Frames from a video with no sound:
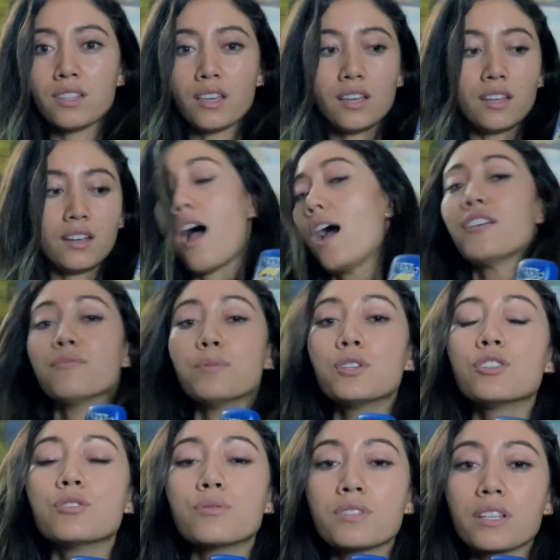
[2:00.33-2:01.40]
that I've
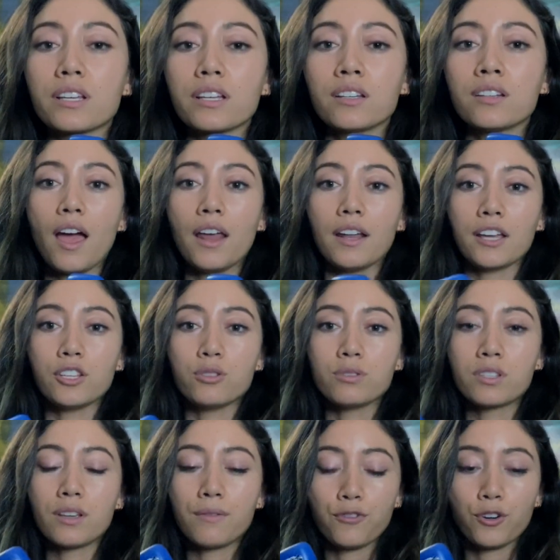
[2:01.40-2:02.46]
been using and I use them